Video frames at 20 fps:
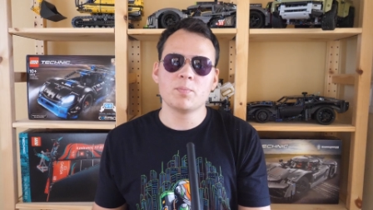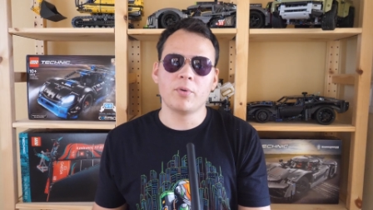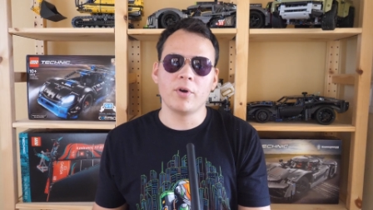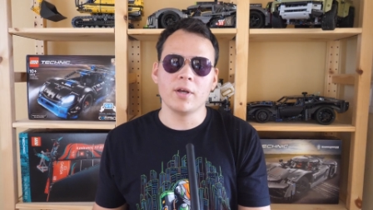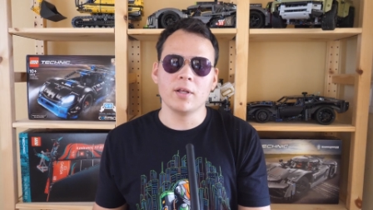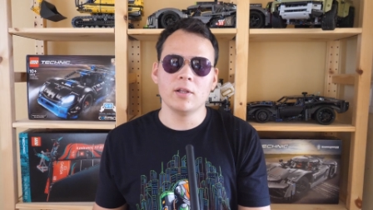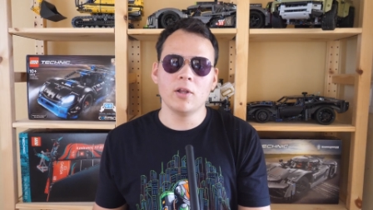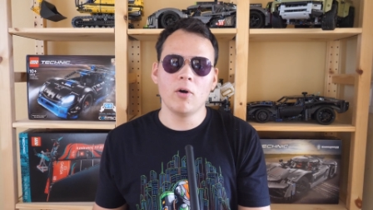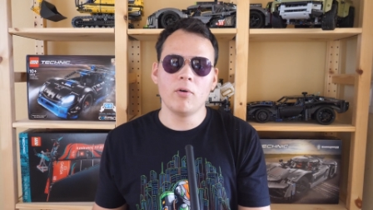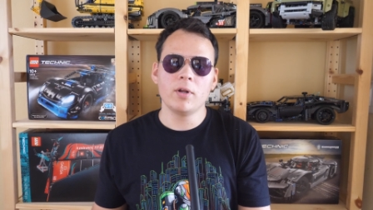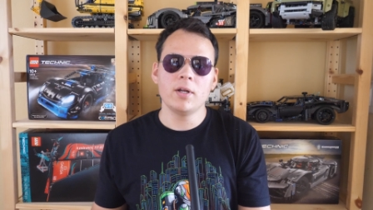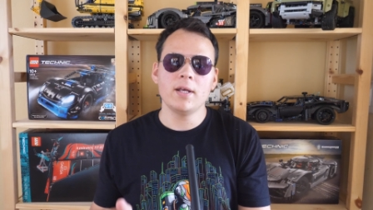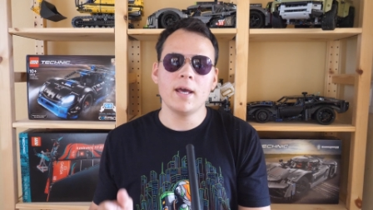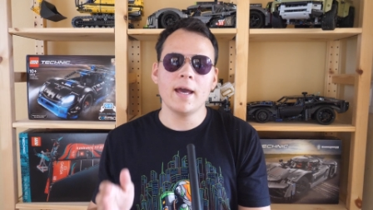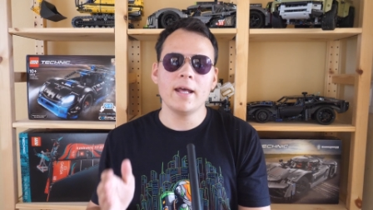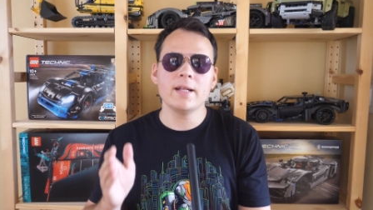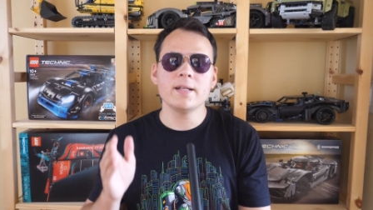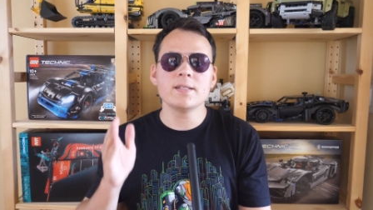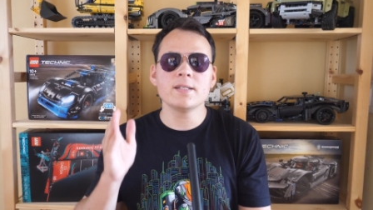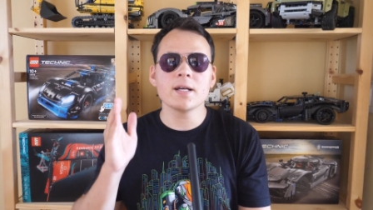spring-loaded
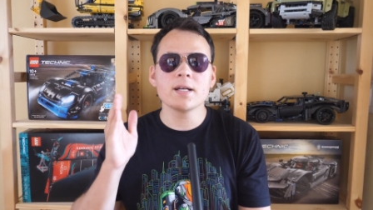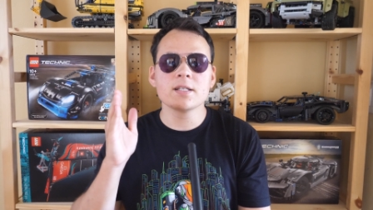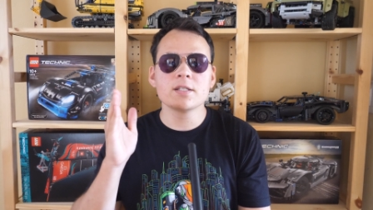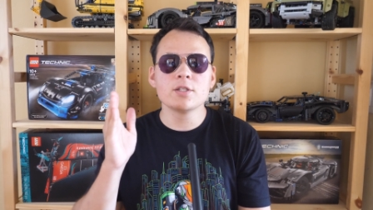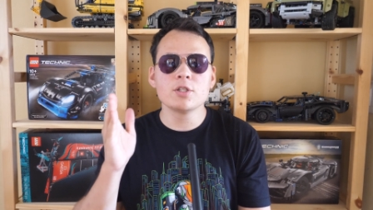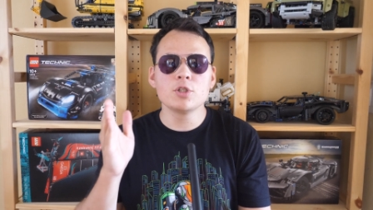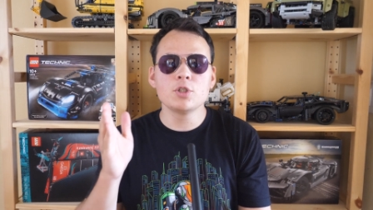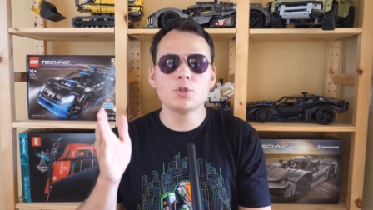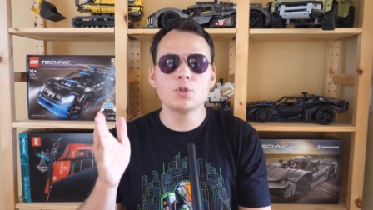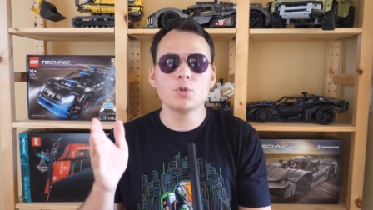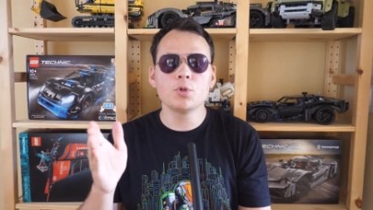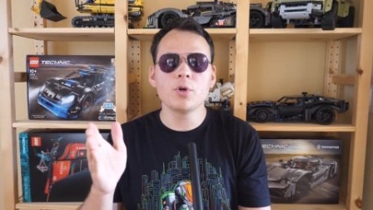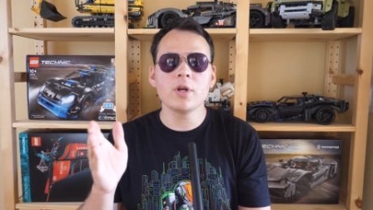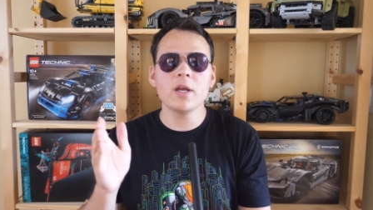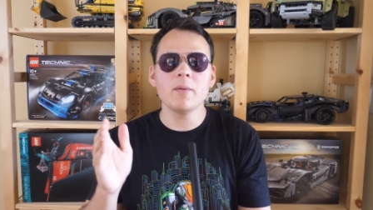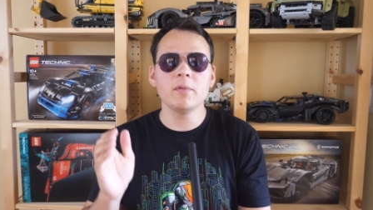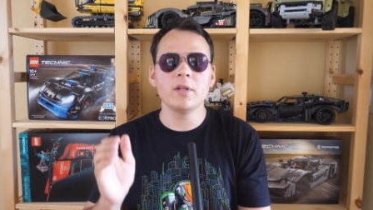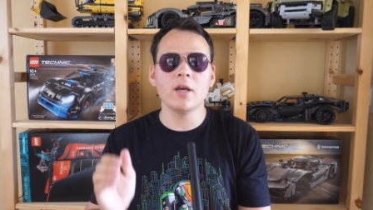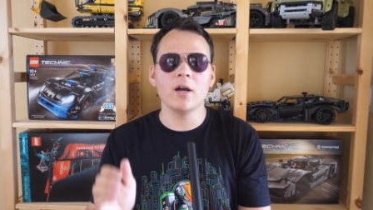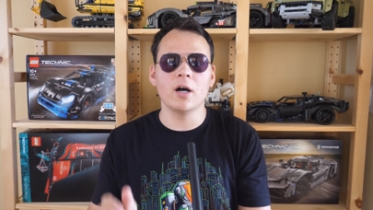and it's
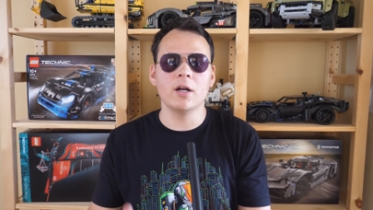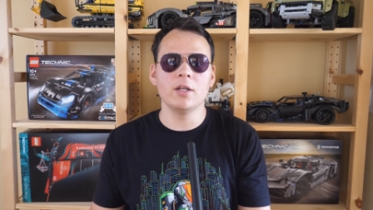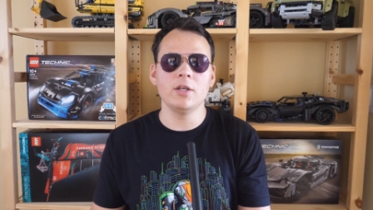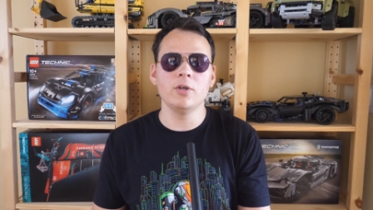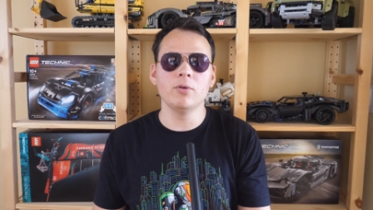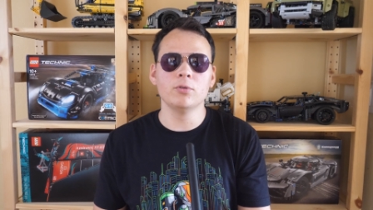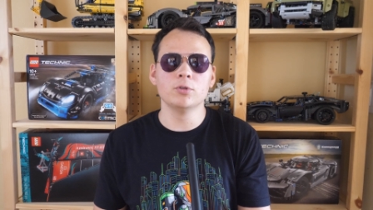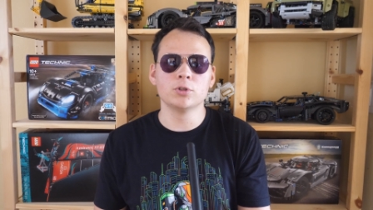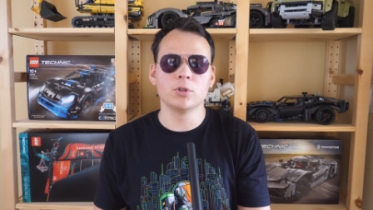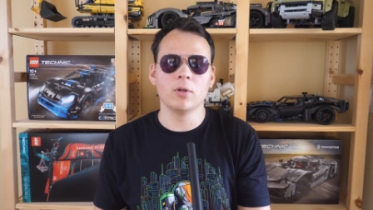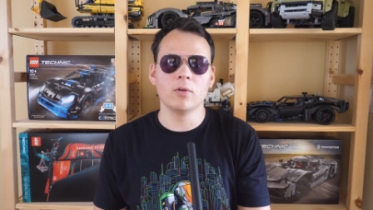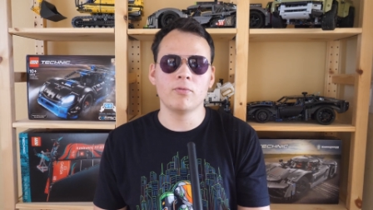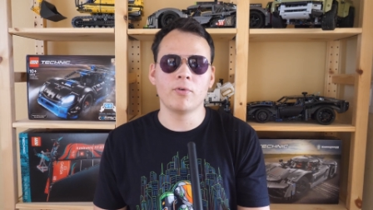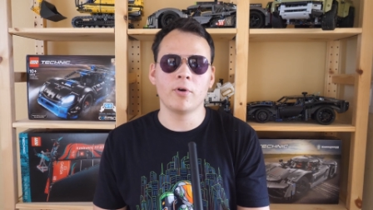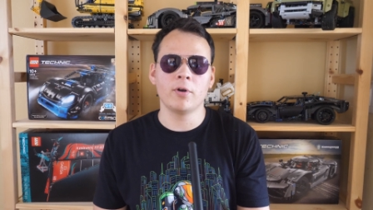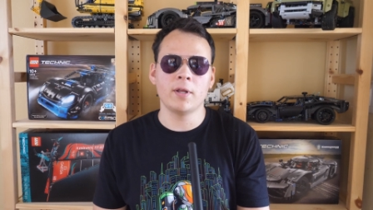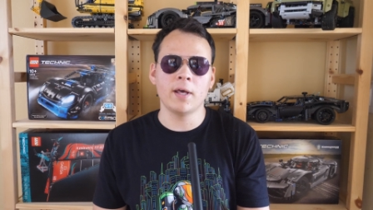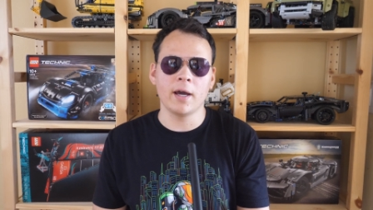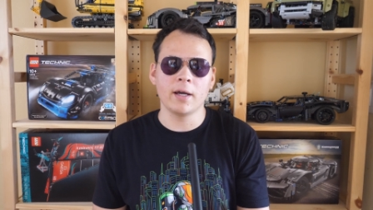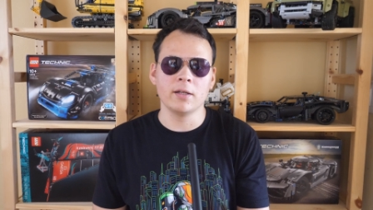extremely unusual
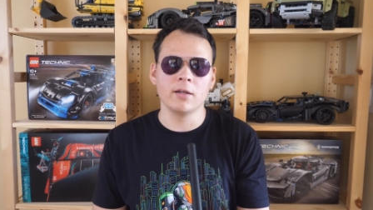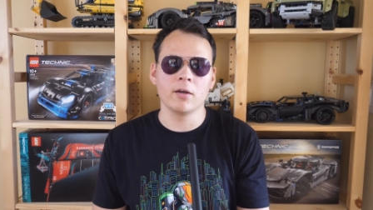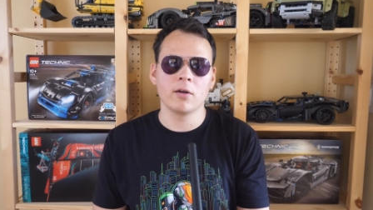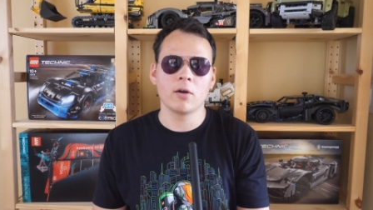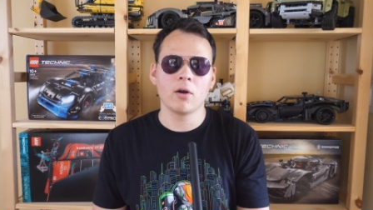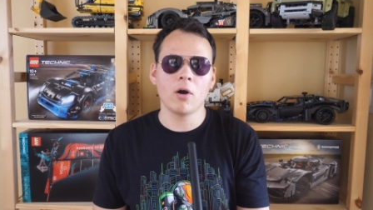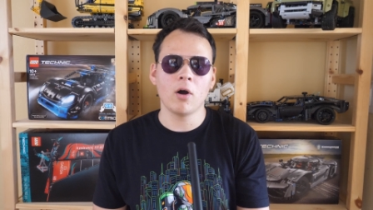for Technic